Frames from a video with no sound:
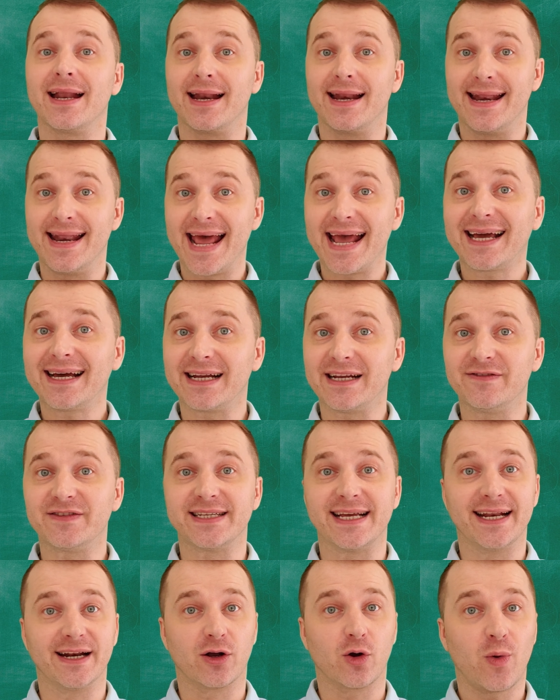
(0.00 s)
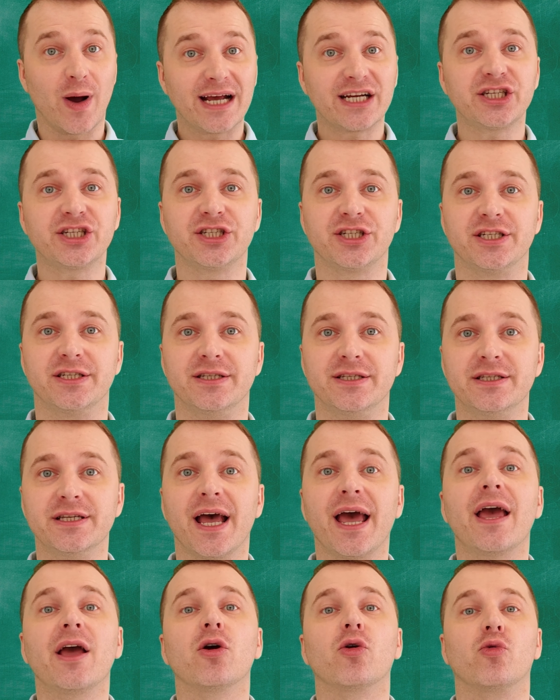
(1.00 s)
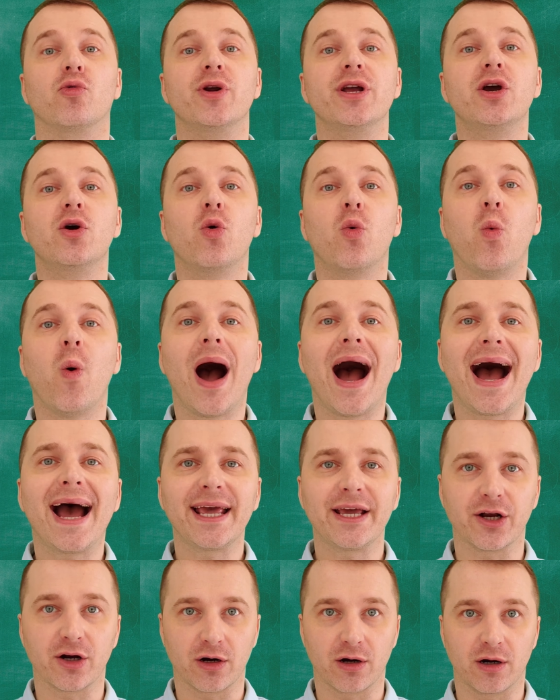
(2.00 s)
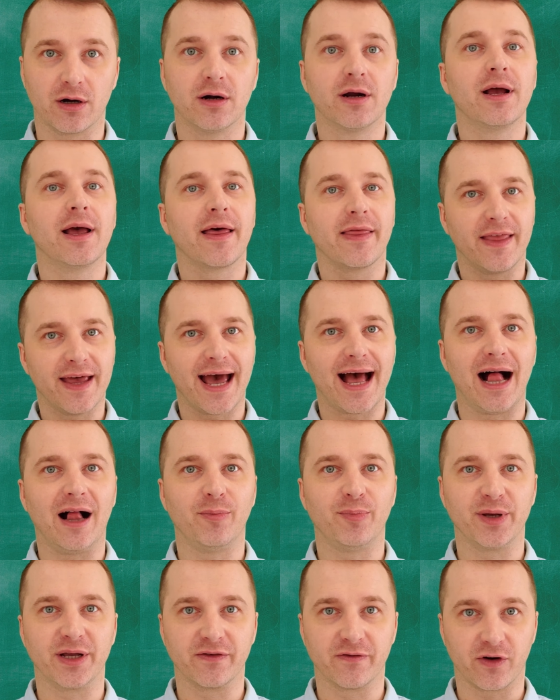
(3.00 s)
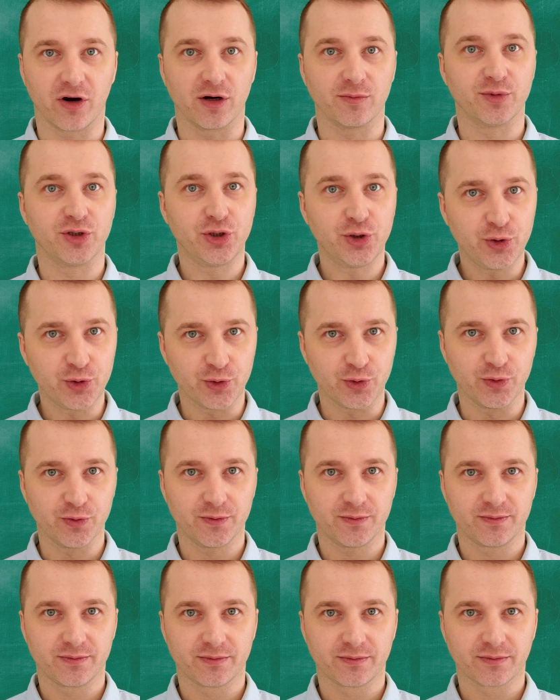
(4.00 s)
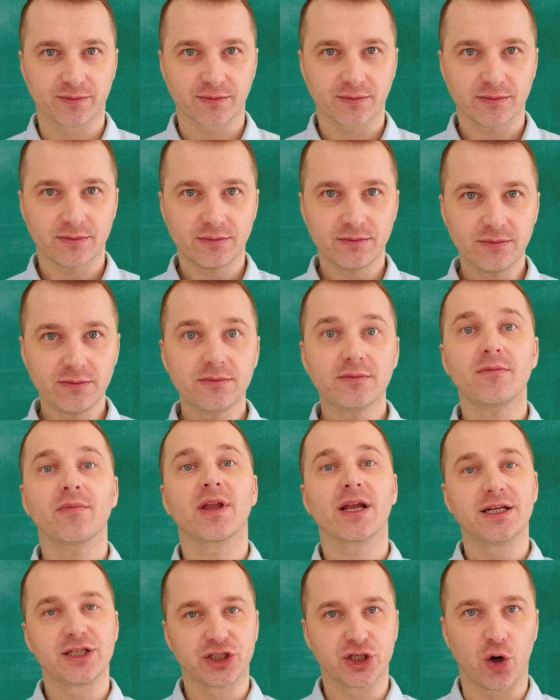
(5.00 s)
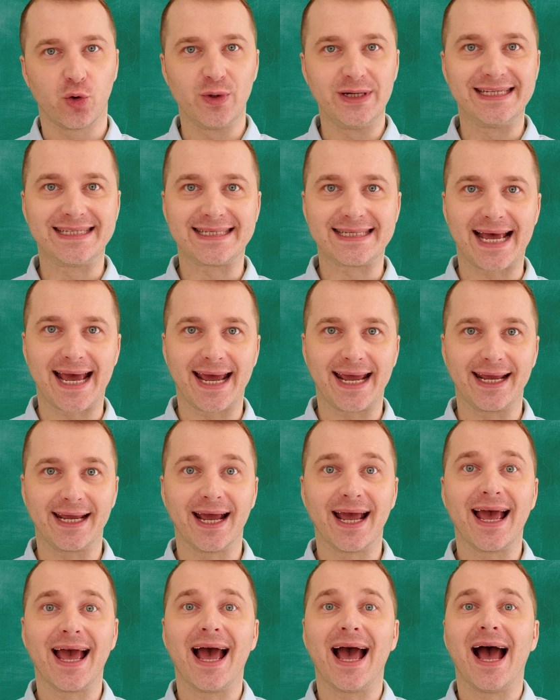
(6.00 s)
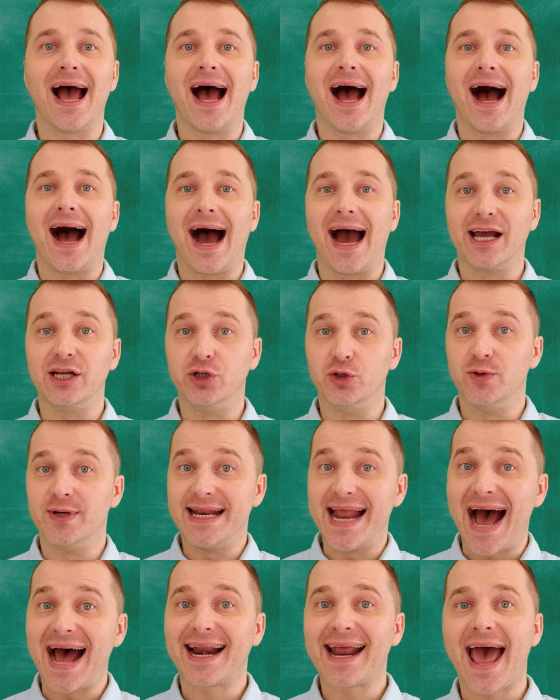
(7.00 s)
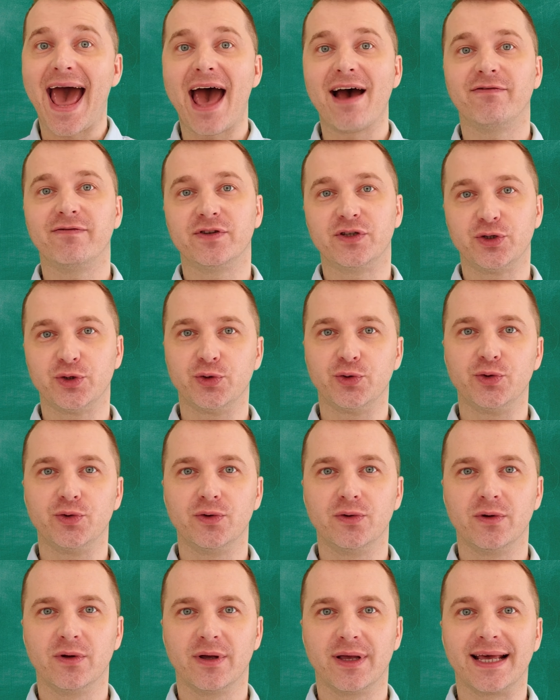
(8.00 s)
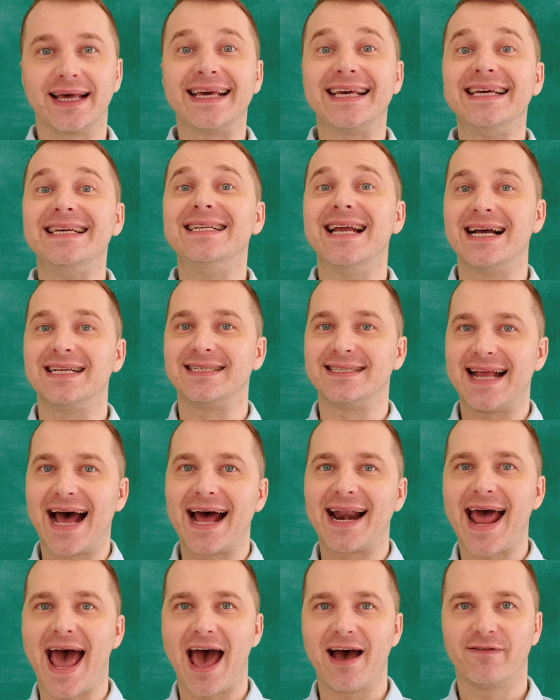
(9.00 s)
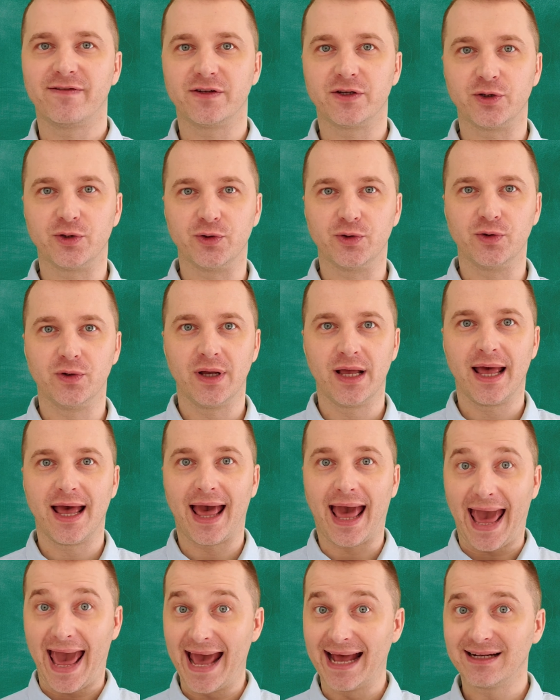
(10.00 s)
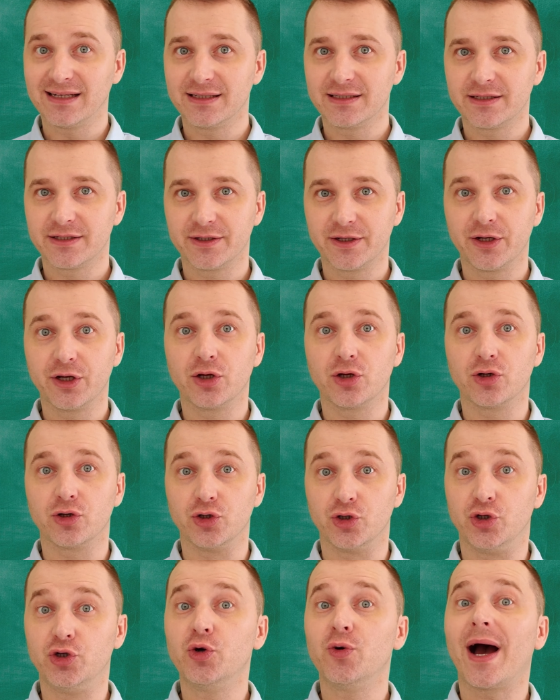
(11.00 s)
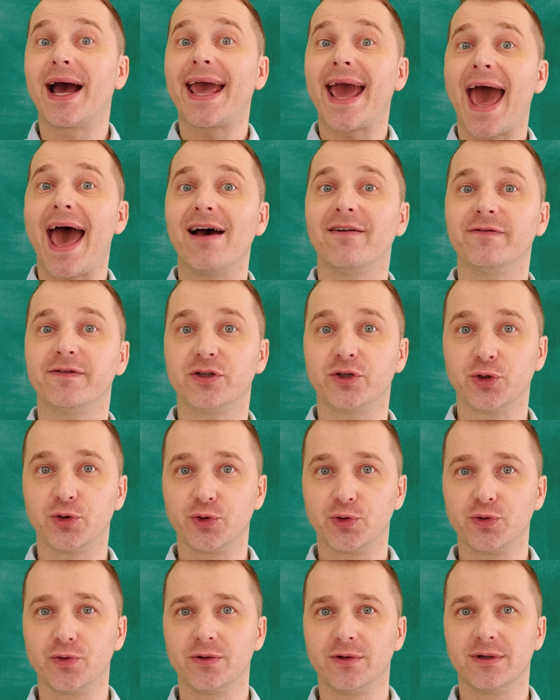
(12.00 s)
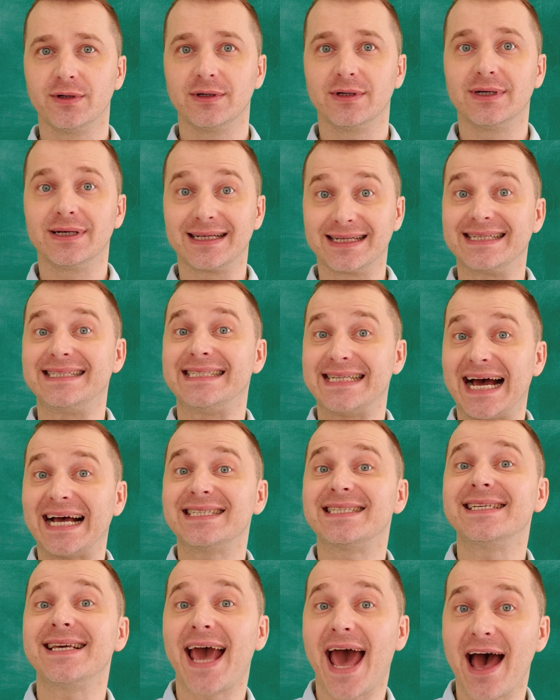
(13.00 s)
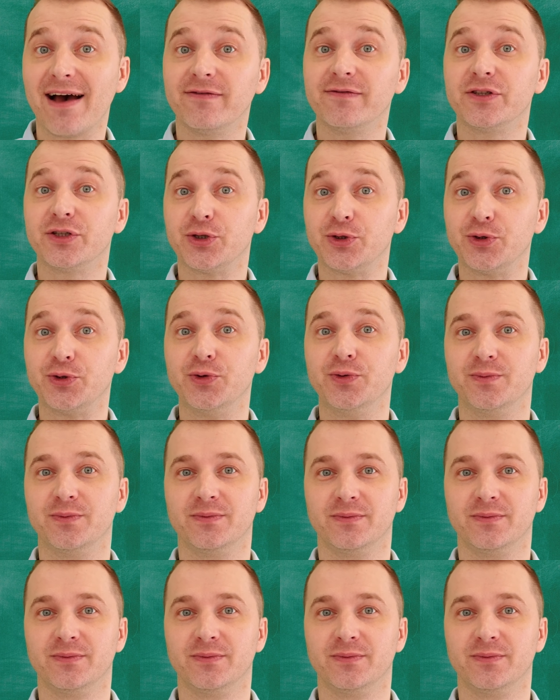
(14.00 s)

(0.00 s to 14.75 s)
Negatives and questions require the helping verb do. So we say, I do not have to, he does not have to, and do I have to, does he have to?